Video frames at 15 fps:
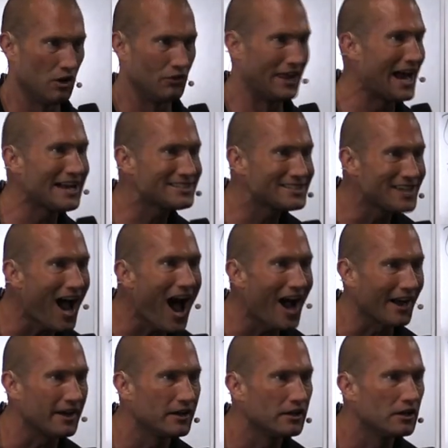Then I
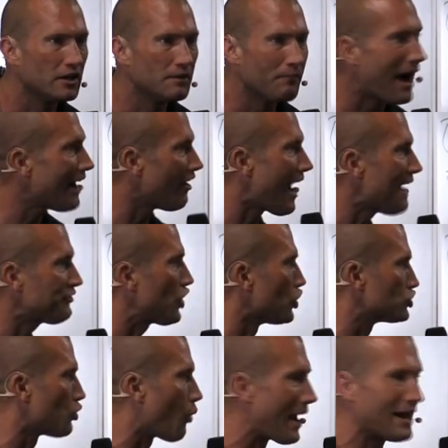suck. My life
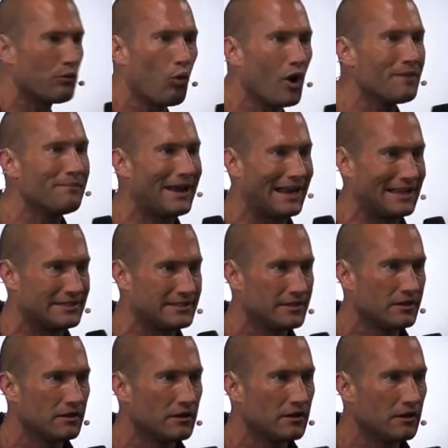goes away in one minute.
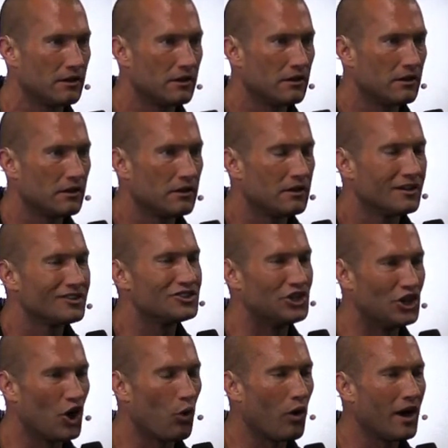So you
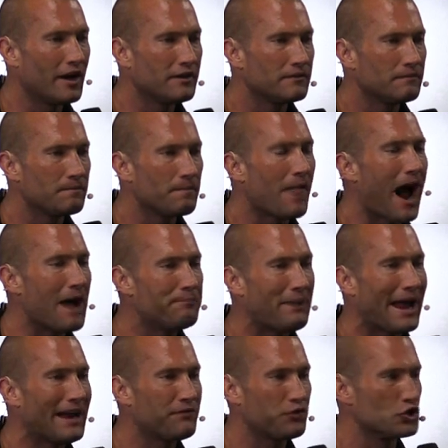know what? I
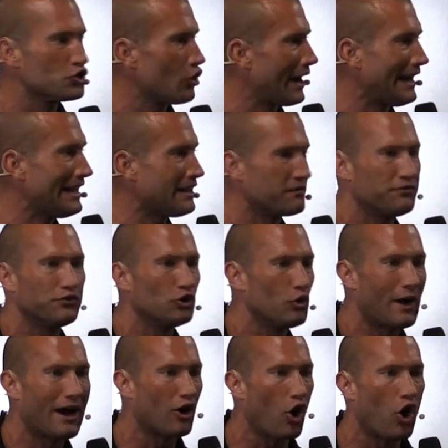paid for training and flew
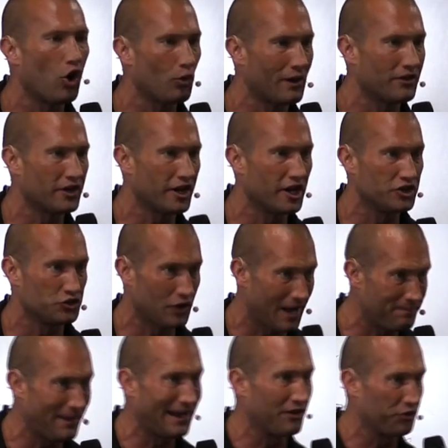out all around the country. I
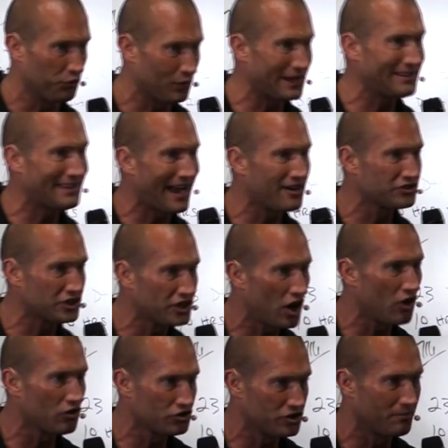paid three thousand
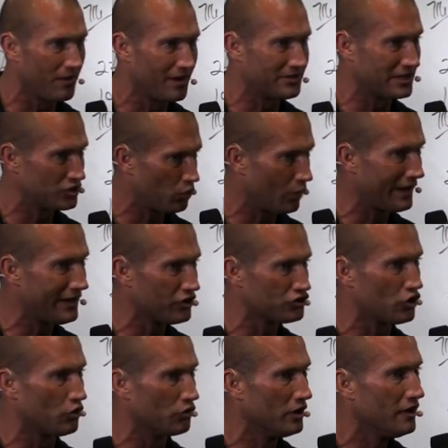dollars a month at twenty years
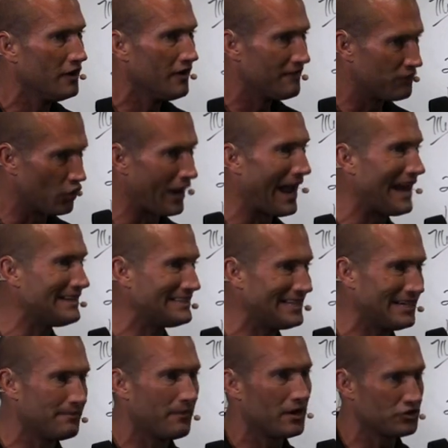old for
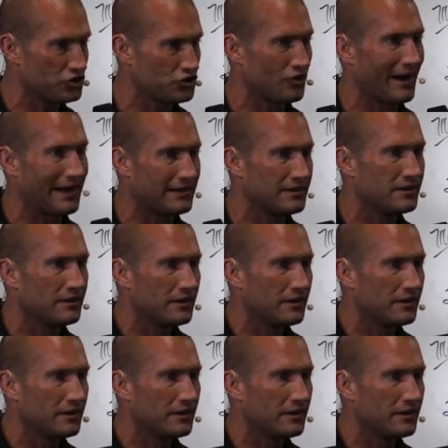eighteen months straight,